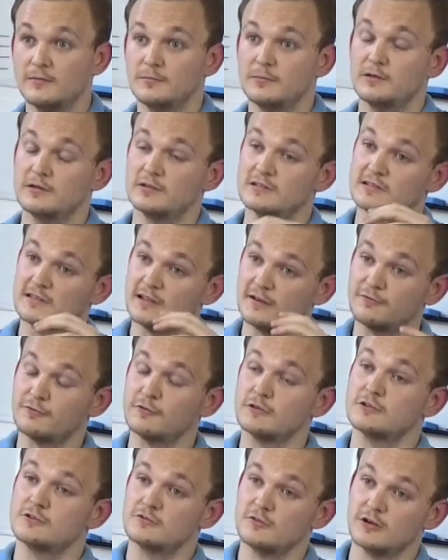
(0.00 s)
because
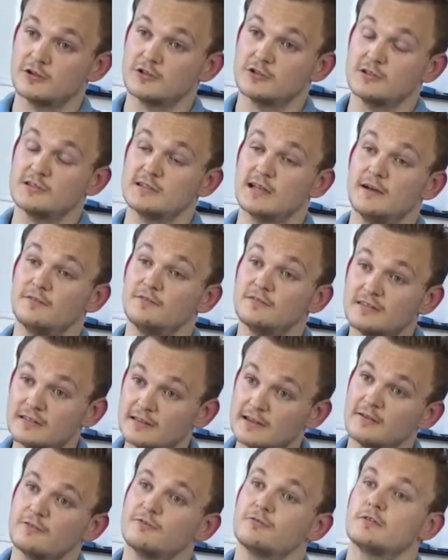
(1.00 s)
different structures have
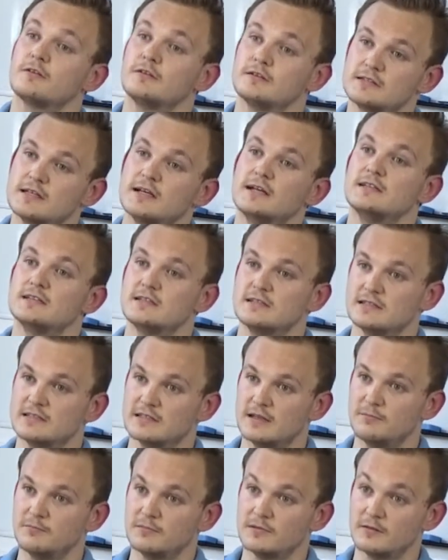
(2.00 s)
different signs and
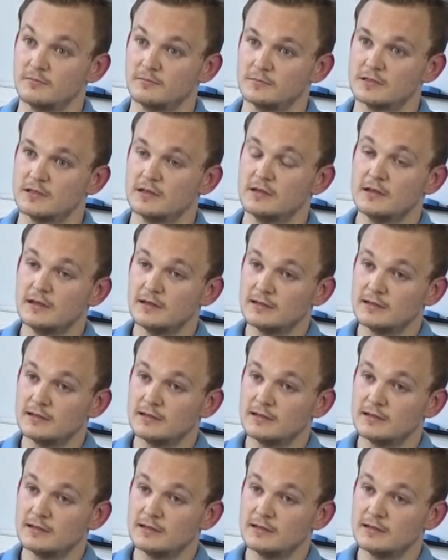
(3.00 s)
symptoms.